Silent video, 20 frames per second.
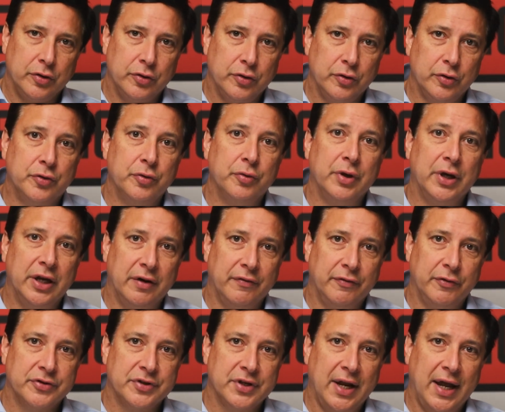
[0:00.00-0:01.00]
you're doing
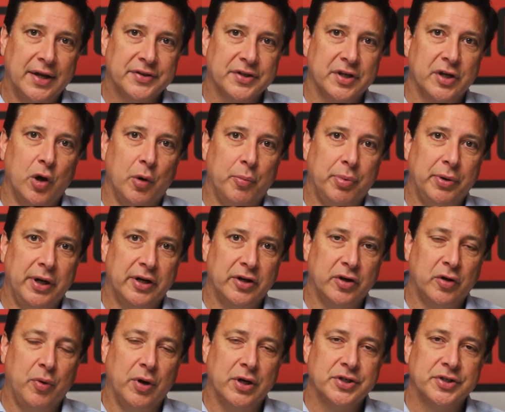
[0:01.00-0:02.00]
interviews and asking open-ended
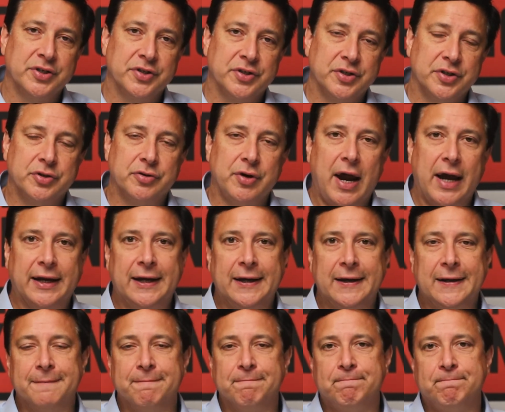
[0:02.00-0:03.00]
questions and tracking
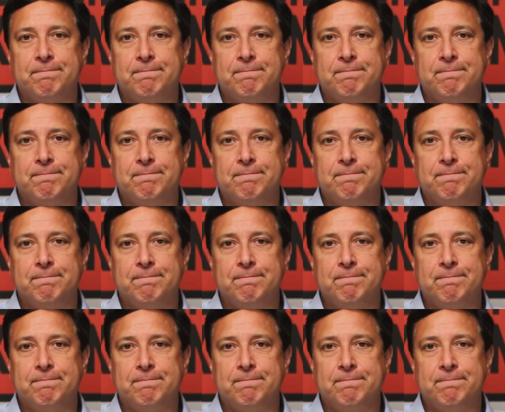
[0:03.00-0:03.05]
it.